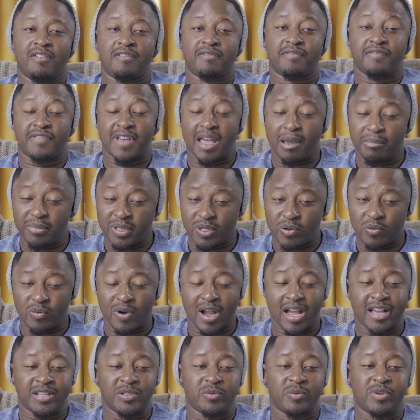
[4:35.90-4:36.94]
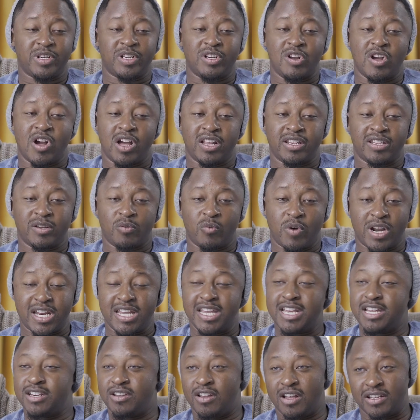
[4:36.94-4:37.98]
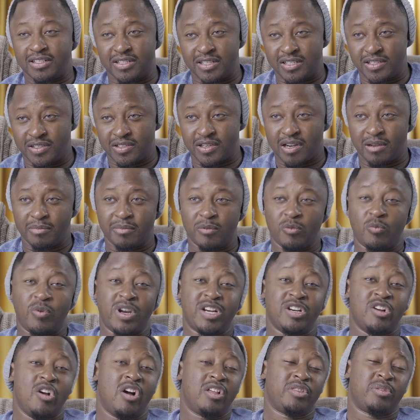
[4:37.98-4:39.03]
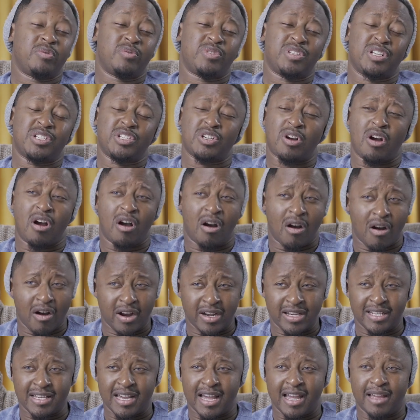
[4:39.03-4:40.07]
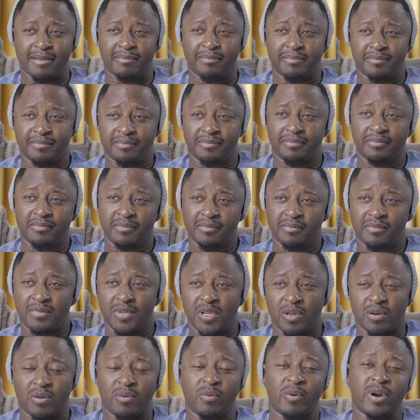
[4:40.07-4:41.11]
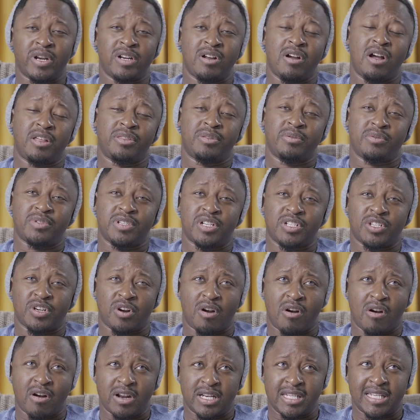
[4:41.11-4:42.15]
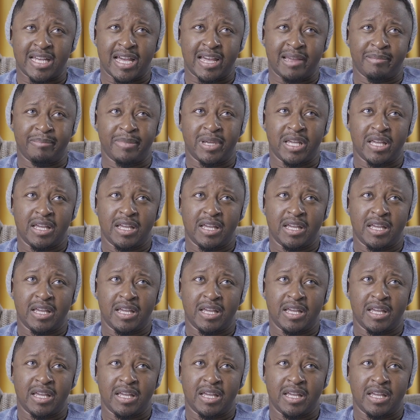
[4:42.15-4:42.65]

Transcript: Family-wise, when he had lost his job, we'd gone through such a hard time. You know, we'd gone through such a hard time.